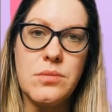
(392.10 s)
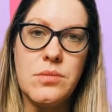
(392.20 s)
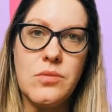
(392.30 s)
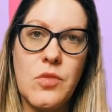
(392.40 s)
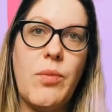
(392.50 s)

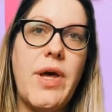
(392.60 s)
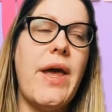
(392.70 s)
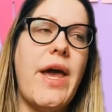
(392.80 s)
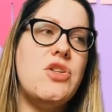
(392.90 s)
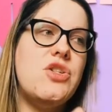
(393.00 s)
But
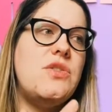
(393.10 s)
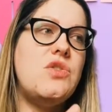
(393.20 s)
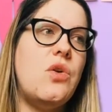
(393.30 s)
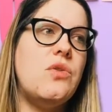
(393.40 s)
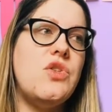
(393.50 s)
like I just
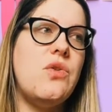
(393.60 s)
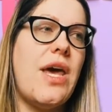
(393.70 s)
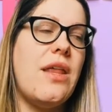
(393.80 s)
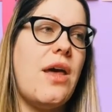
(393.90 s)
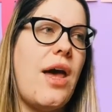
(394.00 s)
told you that
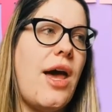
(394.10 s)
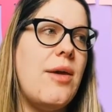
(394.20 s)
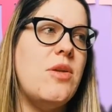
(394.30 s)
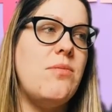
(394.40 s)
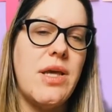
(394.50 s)
the hymen
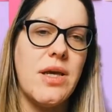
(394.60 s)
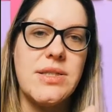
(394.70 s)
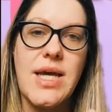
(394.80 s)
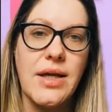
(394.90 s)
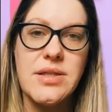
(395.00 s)
being
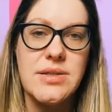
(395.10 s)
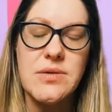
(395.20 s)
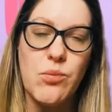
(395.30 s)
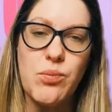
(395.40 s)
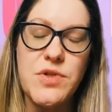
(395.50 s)
intact
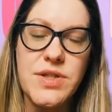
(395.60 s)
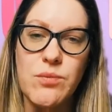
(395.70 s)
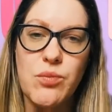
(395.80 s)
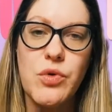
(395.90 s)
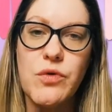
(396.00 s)
doesn't
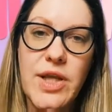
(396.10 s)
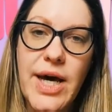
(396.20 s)
prove that.